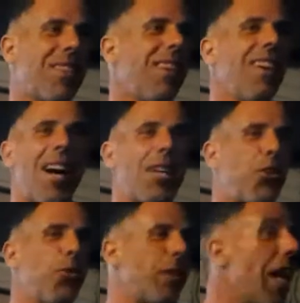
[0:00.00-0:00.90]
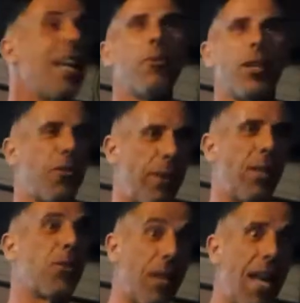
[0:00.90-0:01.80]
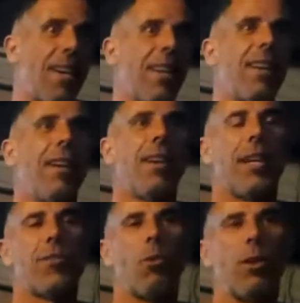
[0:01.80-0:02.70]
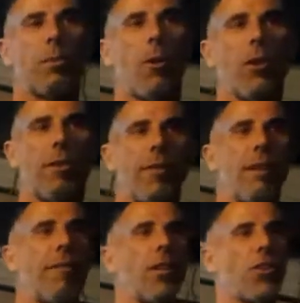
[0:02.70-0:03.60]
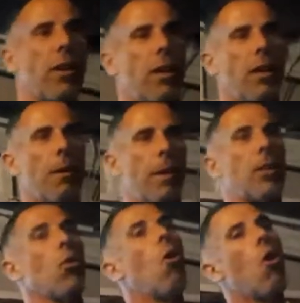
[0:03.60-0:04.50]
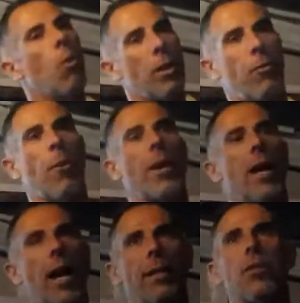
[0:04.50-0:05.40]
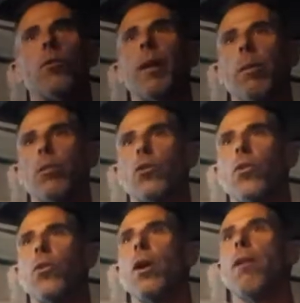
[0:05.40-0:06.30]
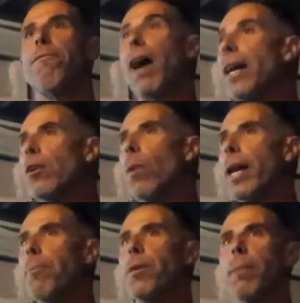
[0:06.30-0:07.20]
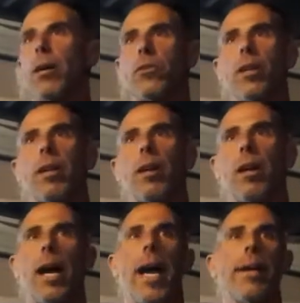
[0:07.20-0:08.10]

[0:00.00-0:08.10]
fields. I choose any which field to land in. It's always part of the adventure, but it's always very nice to be able to find a way up the mountain.